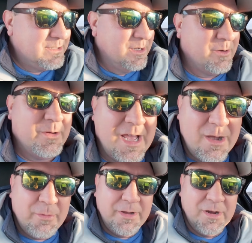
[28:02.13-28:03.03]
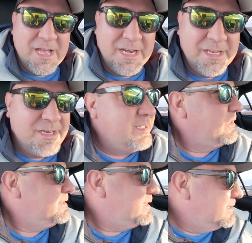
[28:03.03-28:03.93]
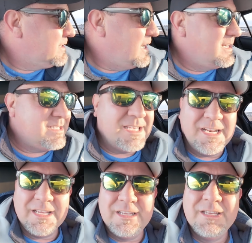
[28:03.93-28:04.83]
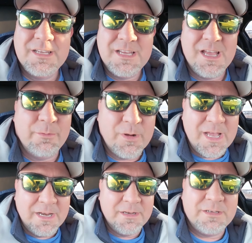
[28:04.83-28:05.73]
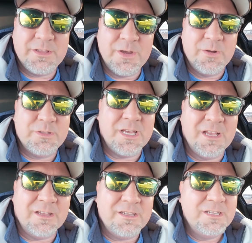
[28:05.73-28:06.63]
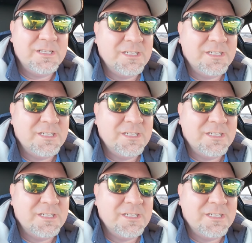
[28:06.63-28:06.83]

So now we are headed, sun's kind of setting, and we're headed to the hotel